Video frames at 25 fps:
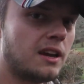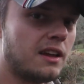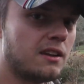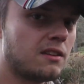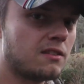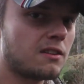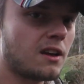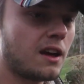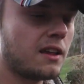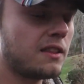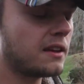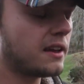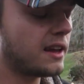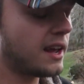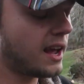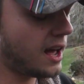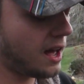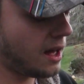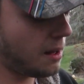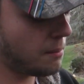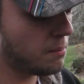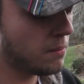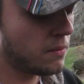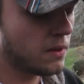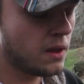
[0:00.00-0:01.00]
inside the
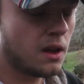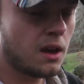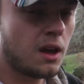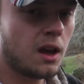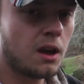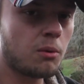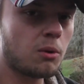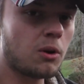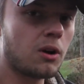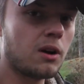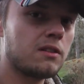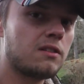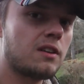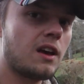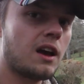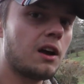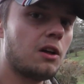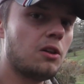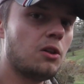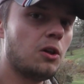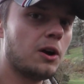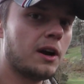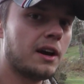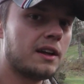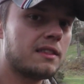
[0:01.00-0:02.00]
cab. We're gonna take
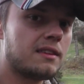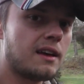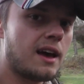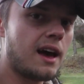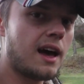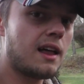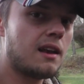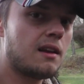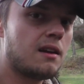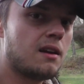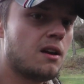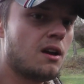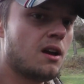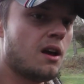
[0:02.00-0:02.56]
a look at that.